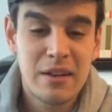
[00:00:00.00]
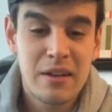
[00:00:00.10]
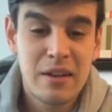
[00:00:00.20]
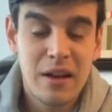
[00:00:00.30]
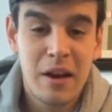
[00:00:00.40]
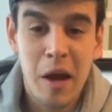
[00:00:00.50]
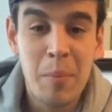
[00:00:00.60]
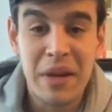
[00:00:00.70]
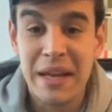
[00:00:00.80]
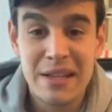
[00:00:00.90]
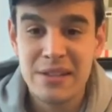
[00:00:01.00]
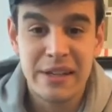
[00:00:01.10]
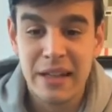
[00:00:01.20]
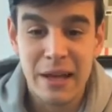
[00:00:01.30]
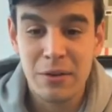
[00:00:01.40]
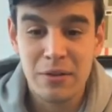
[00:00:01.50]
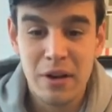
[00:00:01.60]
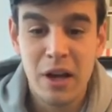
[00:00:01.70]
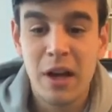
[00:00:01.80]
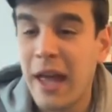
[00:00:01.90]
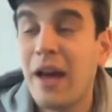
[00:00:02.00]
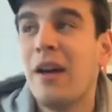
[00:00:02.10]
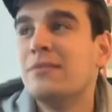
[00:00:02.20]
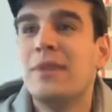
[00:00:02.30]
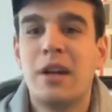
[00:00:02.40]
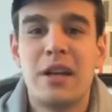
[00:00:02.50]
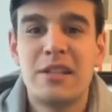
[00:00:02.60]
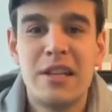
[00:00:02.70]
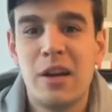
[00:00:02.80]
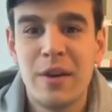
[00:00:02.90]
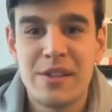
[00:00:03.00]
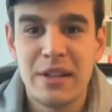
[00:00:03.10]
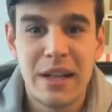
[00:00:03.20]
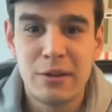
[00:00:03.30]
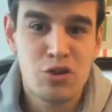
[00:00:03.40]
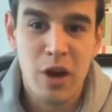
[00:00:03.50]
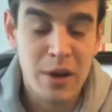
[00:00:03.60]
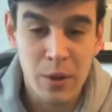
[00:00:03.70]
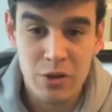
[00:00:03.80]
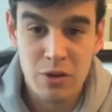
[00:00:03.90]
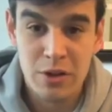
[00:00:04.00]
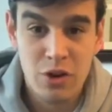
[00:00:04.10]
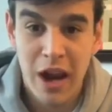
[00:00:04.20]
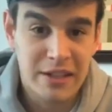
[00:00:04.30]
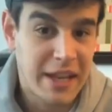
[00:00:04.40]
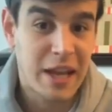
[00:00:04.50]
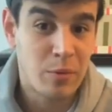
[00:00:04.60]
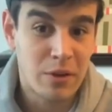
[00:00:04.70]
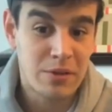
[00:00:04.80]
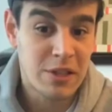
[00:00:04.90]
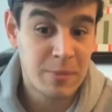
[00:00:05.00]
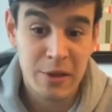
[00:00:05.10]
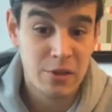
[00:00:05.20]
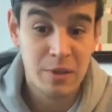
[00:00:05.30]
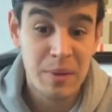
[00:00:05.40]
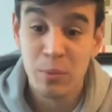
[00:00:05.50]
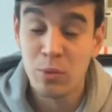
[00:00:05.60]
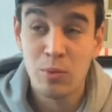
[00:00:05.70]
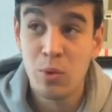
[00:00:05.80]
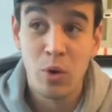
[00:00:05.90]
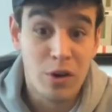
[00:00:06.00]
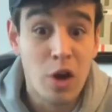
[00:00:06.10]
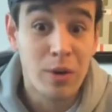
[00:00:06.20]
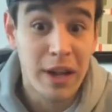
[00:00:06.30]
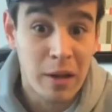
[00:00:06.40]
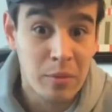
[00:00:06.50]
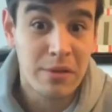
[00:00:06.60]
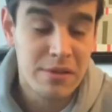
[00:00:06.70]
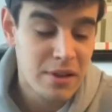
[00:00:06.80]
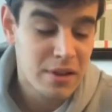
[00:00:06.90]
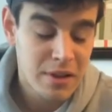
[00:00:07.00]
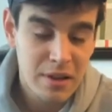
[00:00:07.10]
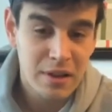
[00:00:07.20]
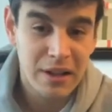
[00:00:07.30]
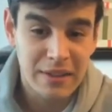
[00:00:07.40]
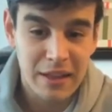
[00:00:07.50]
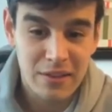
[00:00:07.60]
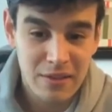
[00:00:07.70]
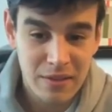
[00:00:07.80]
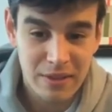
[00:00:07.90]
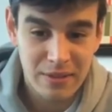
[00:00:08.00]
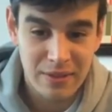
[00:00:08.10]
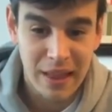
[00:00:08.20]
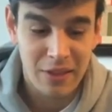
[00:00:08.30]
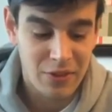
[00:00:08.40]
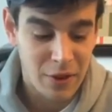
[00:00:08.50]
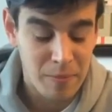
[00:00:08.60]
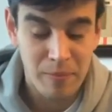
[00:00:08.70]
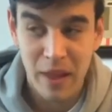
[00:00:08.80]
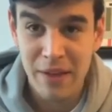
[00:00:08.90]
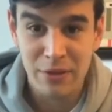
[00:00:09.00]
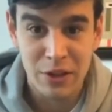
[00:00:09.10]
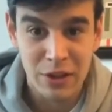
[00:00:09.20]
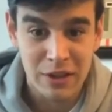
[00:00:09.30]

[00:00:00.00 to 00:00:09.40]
a company isn't allowed, a casino isn't allowed to try to attract gamblers, especially people who are known gamblers. Like, that's their livelihood.